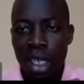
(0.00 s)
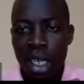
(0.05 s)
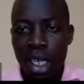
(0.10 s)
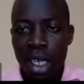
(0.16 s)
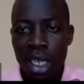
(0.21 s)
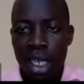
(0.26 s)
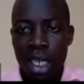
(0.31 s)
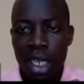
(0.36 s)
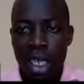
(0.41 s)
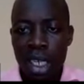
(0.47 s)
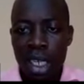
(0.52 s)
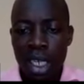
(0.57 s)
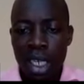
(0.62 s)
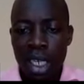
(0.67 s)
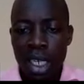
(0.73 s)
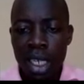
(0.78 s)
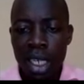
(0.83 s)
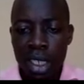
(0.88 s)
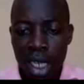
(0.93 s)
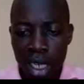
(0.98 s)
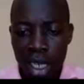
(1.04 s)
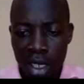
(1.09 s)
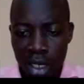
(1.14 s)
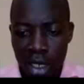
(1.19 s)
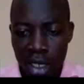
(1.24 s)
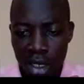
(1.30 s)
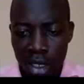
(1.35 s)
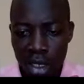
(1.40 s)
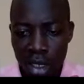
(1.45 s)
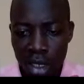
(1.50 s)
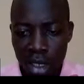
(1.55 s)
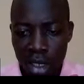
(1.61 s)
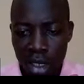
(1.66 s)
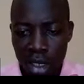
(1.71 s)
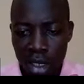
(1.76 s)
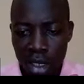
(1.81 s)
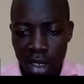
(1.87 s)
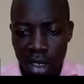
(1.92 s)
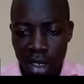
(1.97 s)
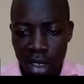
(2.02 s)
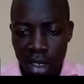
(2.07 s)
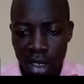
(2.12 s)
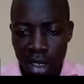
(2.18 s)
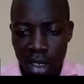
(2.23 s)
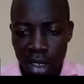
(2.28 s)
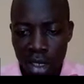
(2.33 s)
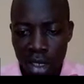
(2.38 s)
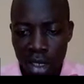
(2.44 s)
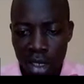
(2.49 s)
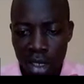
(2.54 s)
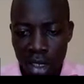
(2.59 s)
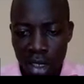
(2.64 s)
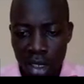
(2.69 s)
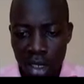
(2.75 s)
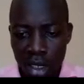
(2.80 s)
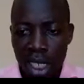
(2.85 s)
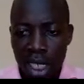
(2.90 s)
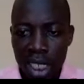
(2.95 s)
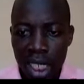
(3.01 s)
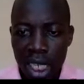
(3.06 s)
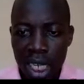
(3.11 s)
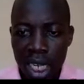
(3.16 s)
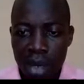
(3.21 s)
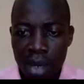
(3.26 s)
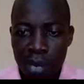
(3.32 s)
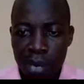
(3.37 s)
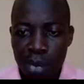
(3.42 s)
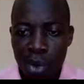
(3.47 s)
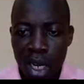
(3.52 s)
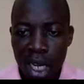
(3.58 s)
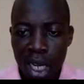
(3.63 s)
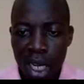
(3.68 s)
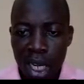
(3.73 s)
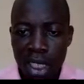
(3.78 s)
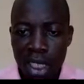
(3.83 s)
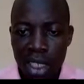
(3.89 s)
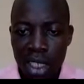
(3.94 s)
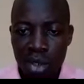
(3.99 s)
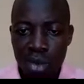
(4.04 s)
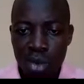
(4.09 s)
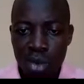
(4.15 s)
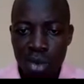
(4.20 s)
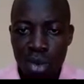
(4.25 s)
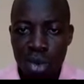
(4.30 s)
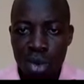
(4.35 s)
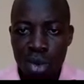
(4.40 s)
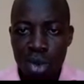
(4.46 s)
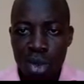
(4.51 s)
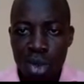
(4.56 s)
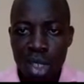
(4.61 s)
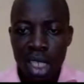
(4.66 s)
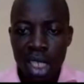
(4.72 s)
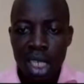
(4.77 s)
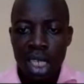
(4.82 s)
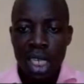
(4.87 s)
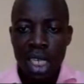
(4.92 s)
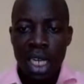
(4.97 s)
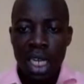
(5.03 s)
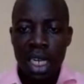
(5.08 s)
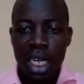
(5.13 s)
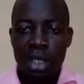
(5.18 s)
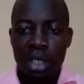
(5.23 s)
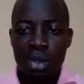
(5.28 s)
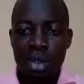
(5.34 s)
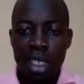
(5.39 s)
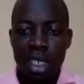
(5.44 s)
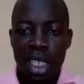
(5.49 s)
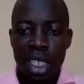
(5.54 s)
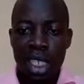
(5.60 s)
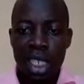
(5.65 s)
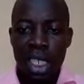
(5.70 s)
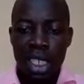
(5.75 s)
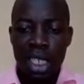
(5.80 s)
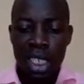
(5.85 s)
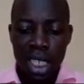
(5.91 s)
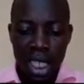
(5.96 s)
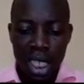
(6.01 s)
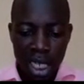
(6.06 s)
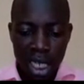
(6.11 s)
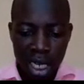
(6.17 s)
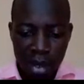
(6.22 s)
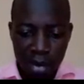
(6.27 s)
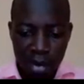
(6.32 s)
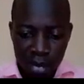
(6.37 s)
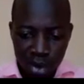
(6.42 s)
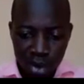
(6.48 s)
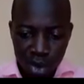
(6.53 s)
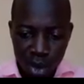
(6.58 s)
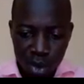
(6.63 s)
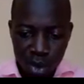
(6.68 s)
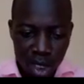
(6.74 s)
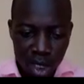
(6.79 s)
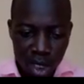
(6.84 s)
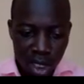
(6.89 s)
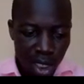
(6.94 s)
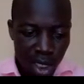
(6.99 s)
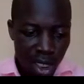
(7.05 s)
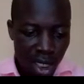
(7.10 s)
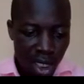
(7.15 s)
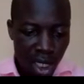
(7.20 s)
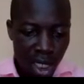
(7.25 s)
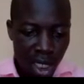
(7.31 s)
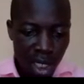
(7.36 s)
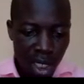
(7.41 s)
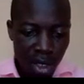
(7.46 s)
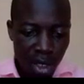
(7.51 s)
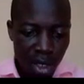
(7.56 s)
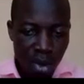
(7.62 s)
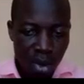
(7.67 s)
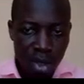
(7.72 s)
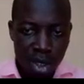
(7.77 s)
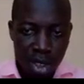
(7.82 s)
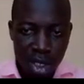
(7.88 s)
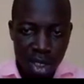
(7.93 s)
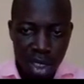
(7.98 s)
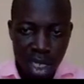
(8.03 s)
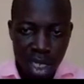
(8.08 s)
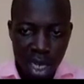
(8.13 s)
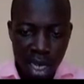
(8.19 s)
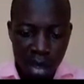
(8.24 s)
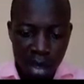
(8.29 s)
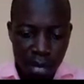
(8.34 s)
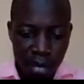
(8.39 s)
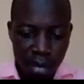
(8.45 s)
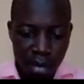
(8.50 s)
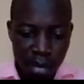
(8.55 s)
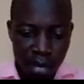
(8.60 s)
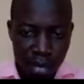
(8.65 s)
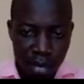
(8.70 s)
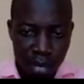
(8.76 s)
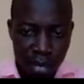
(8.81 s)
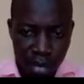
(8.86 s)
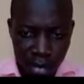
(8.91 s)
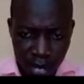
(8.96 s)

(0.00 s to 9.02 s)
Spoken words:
I think even the net income, we are asked to calculate the net income, so we shall say equals sum,